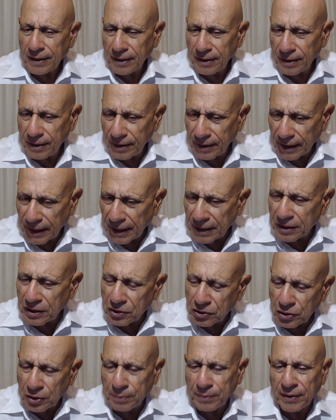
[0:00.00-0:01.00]
you got to
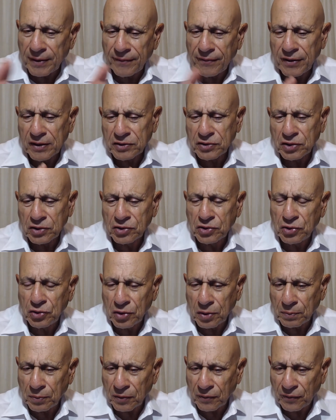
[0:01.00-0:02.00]
determine if this is
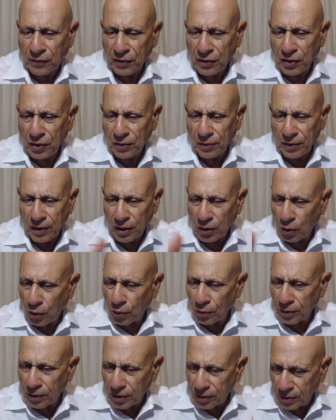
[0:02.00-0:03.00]
suitable for you, and
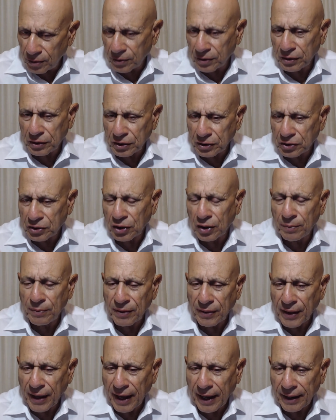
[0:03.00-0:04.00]
only you could
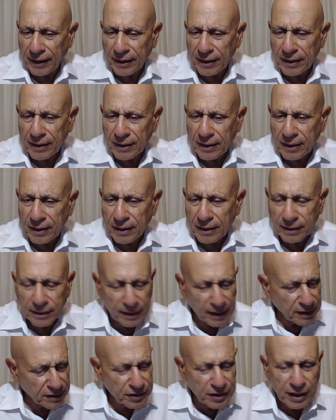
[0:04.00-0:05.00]
determine that.
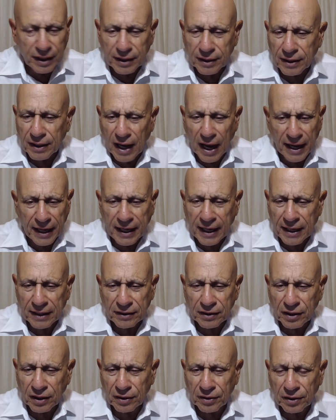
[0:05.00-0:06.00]
That's it. I can't
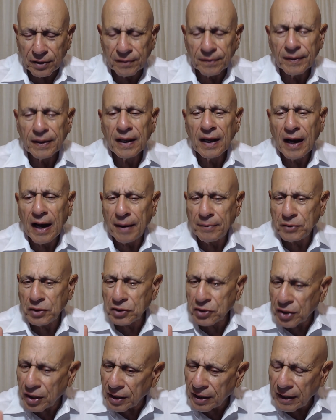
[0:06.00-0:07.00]
tell you. I'm
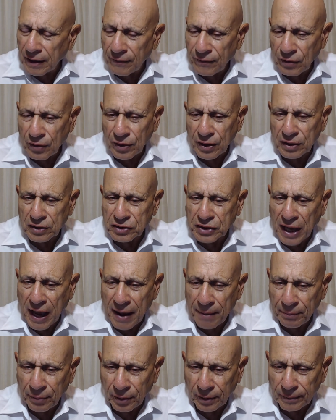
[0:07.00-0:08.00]
just going to give you an
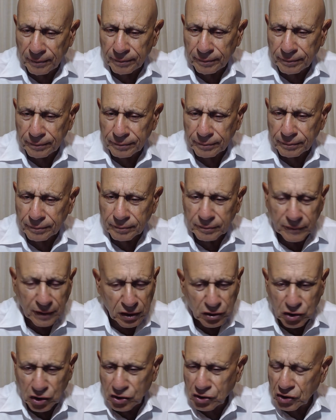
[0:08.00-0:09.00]
example.
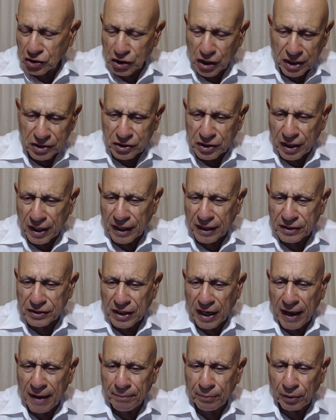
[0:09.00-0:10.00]
This is just an
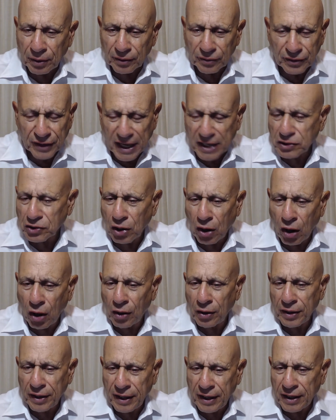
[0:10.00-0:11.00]
example. That's
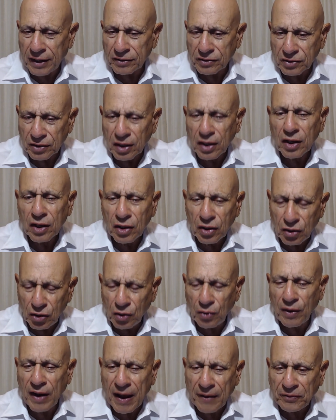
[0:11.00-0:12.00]
all it is.
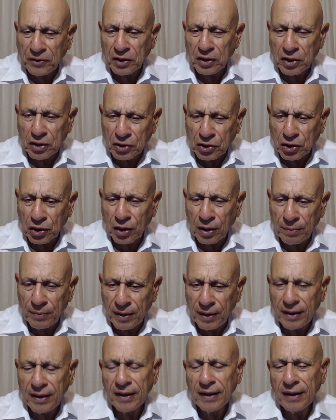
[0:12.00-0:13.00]
You have to determine